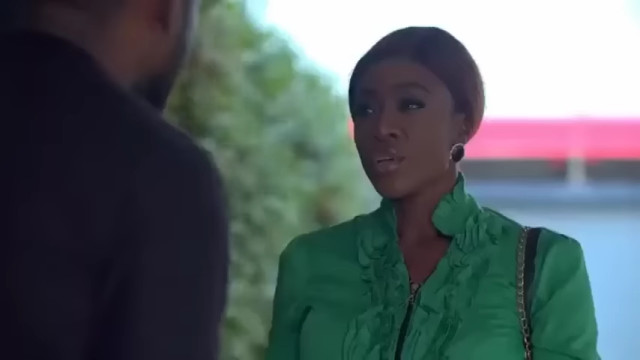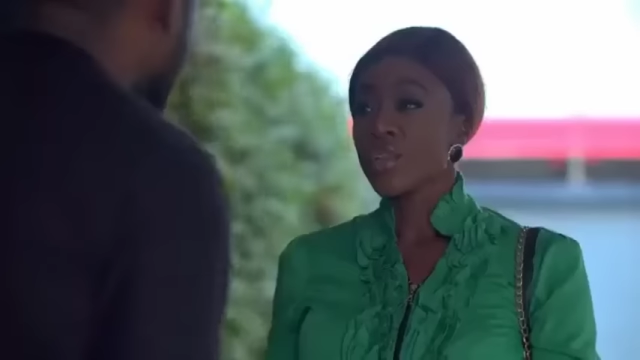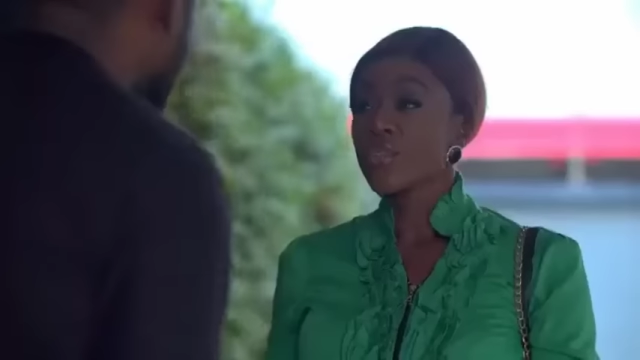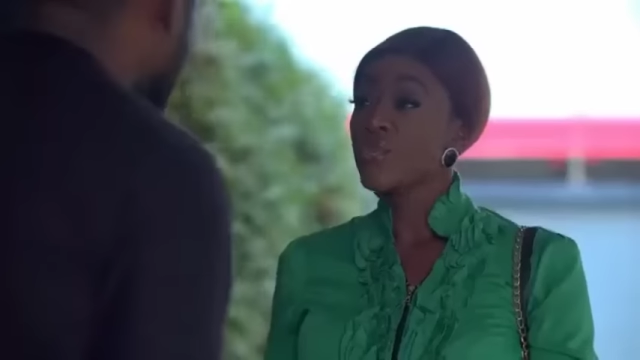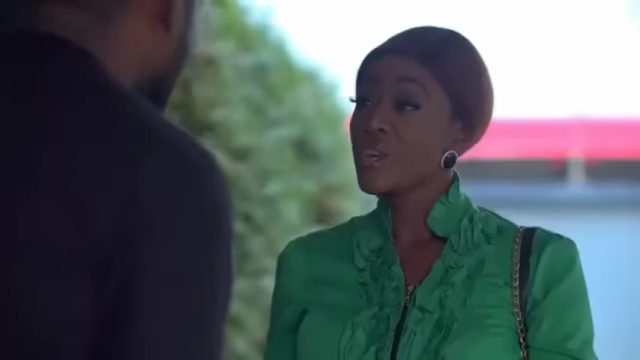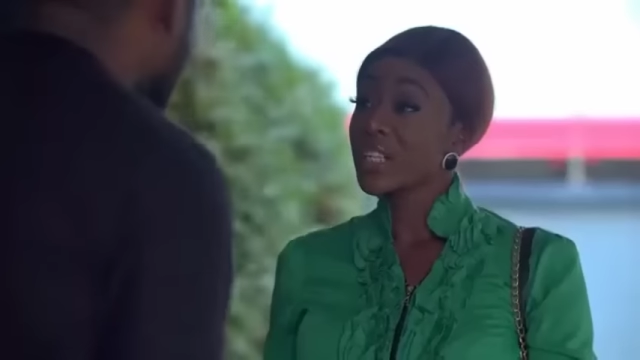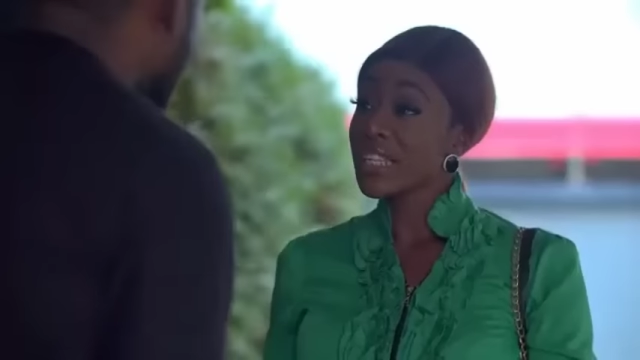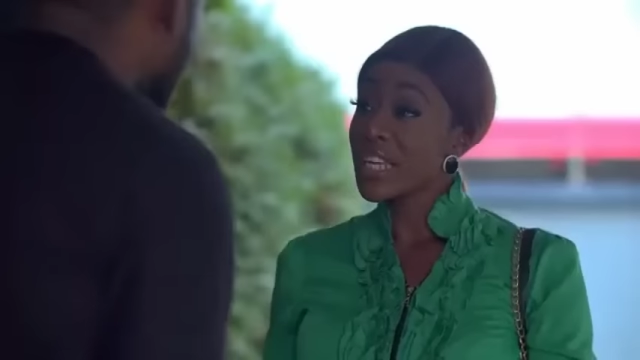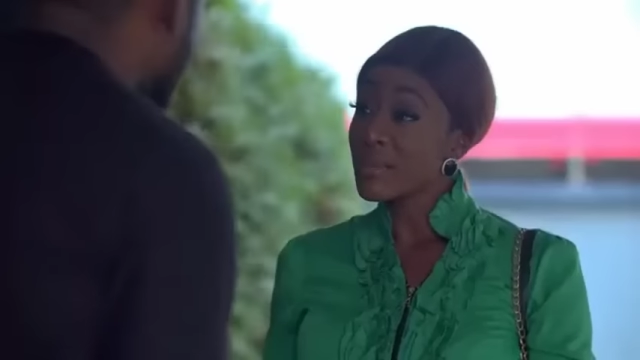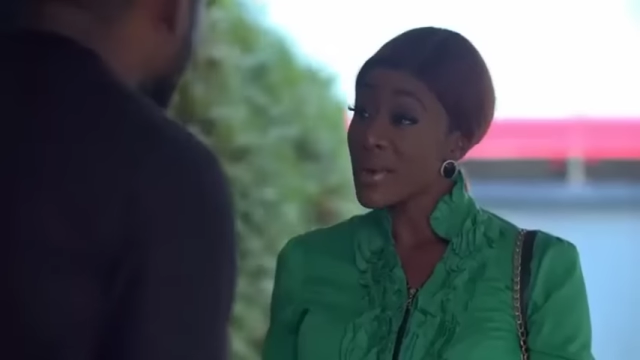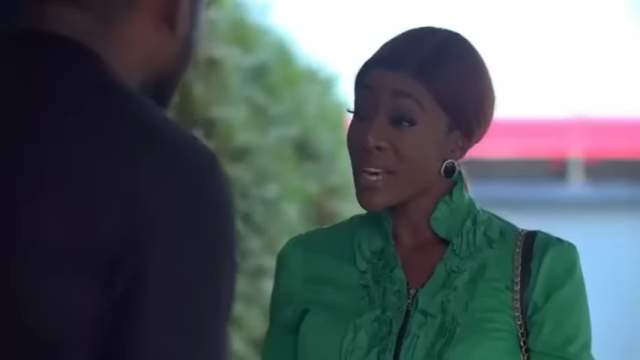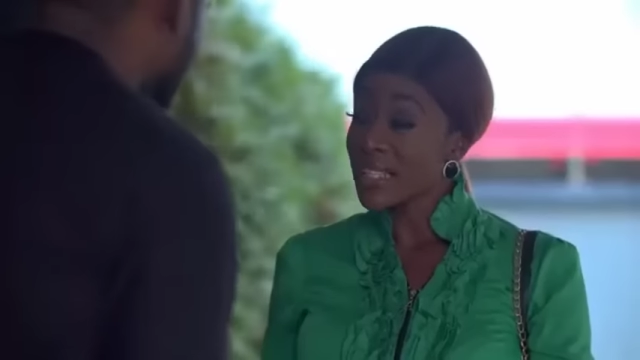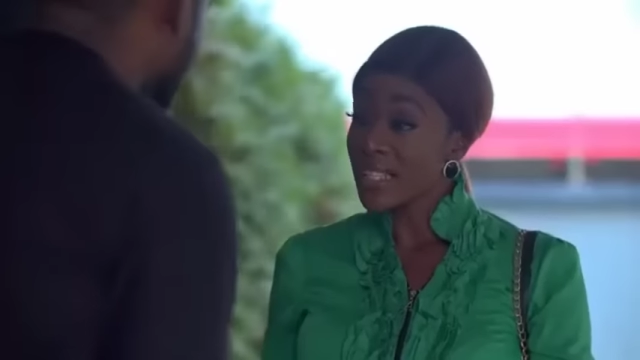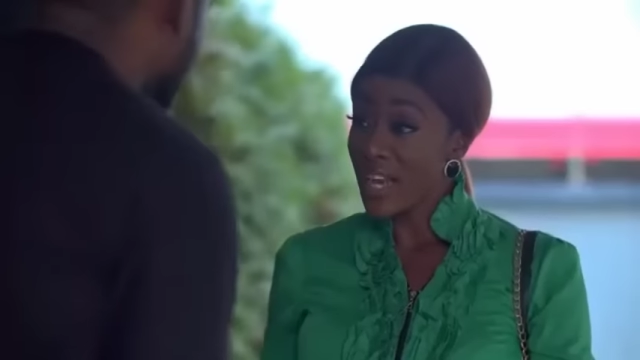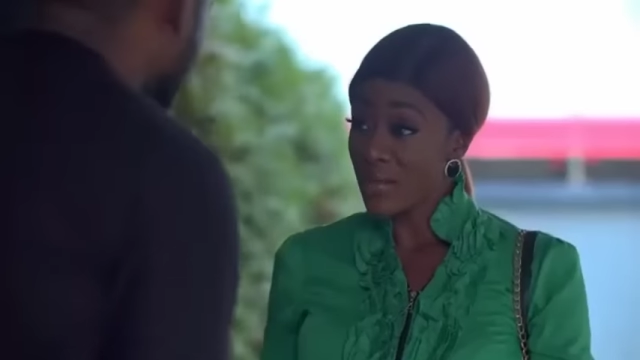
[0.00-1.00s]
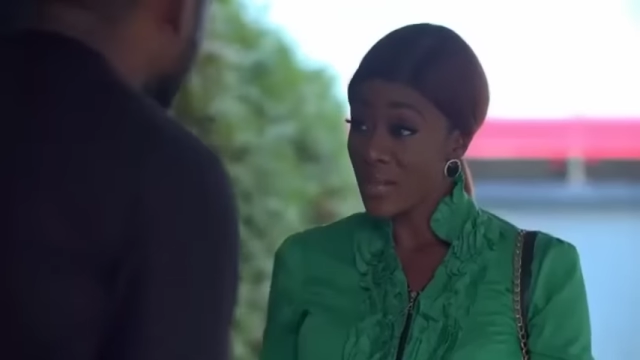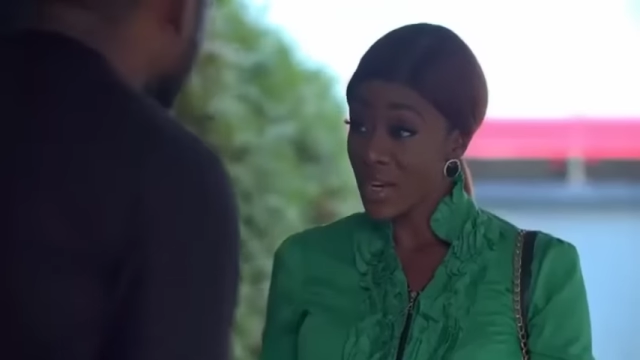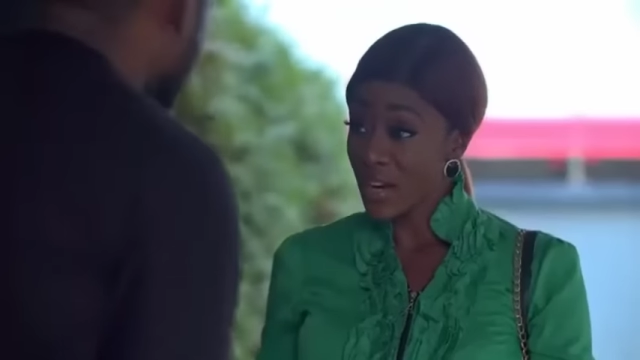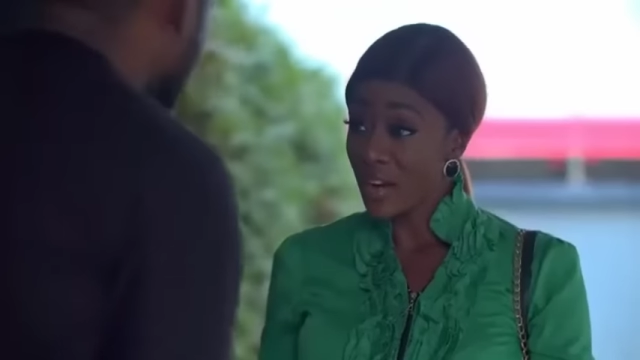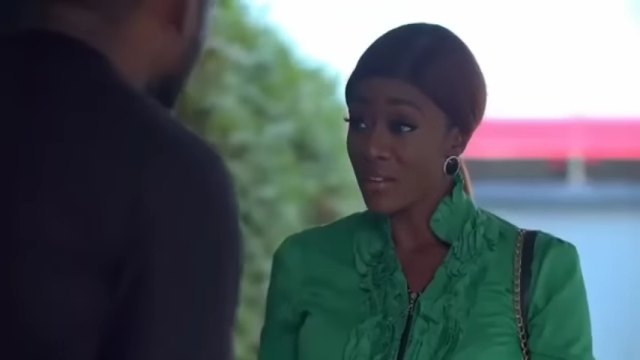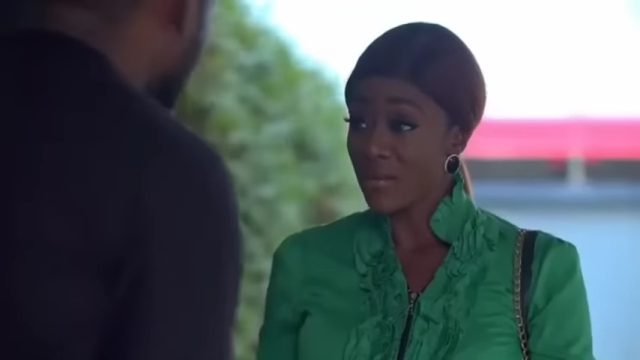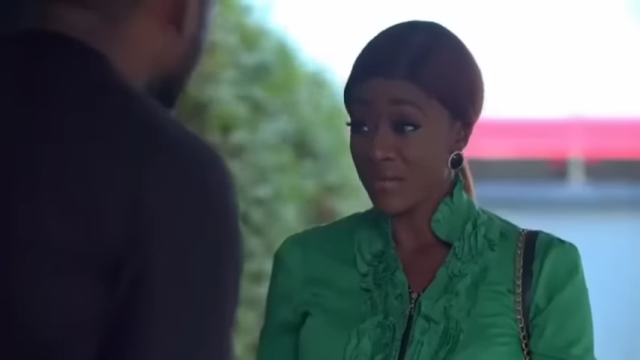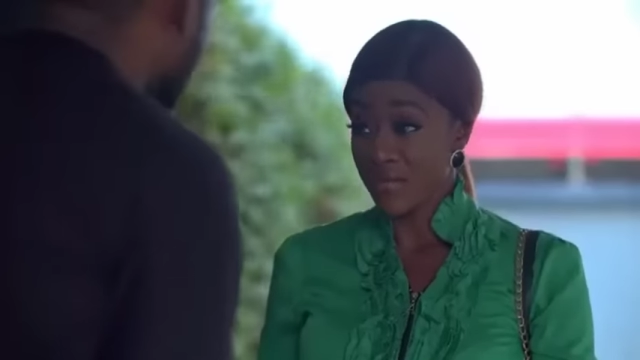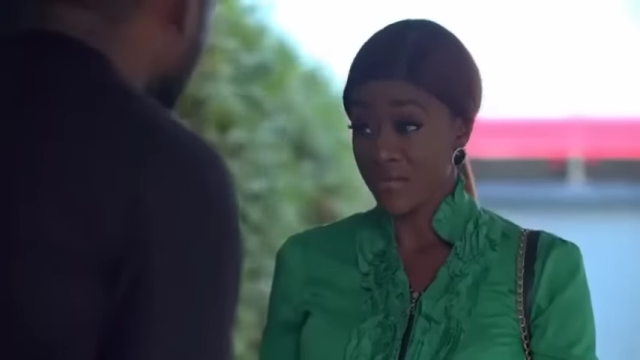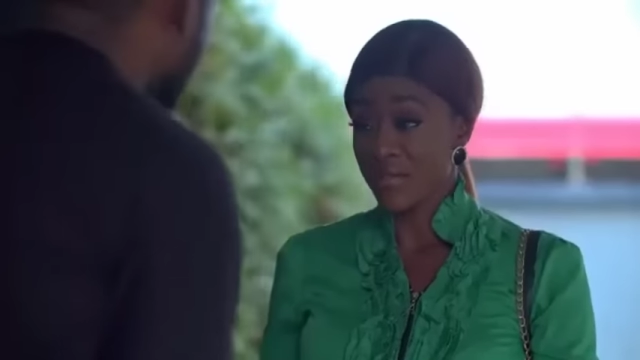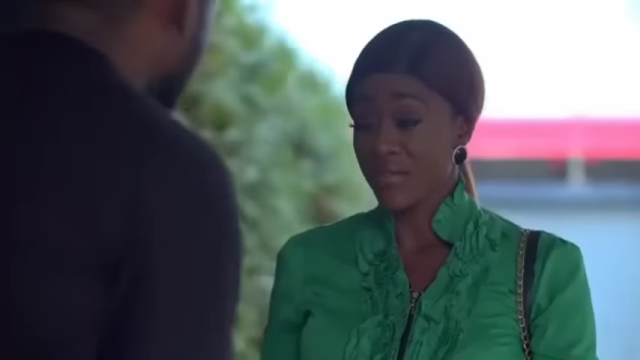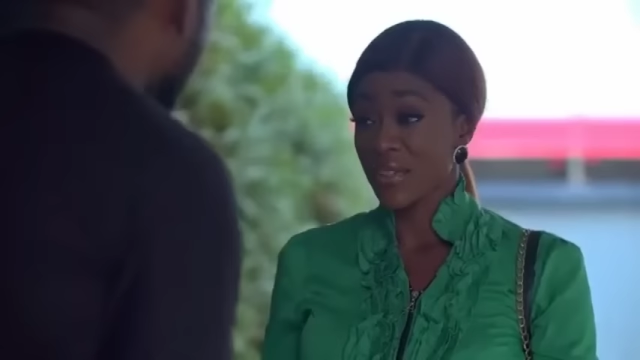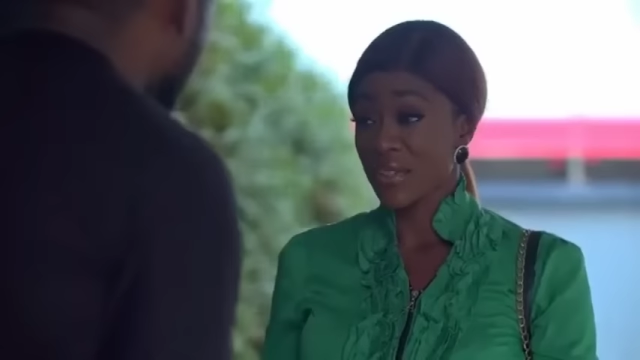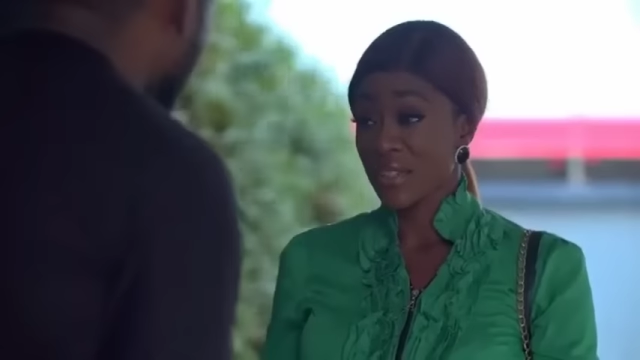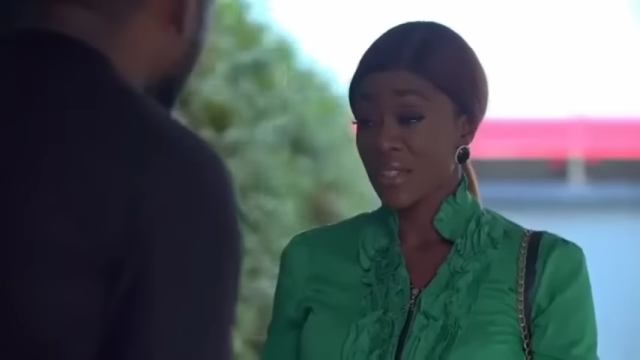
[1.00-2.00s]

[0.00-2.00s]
You've wasted my time enough.